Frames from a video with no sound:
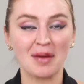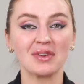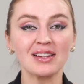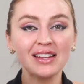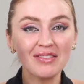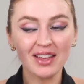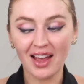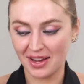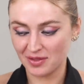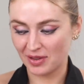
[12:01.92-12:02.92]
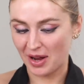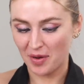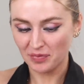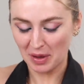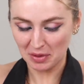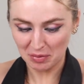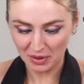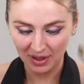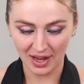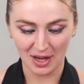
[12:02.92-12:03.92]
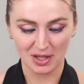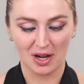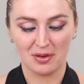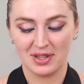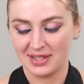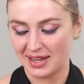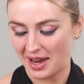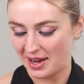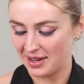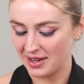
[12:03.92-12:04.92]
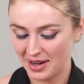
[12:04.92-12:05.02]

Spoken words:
I'm gonna leave the eyes for now. I'm gonna put the eyeshadow aside.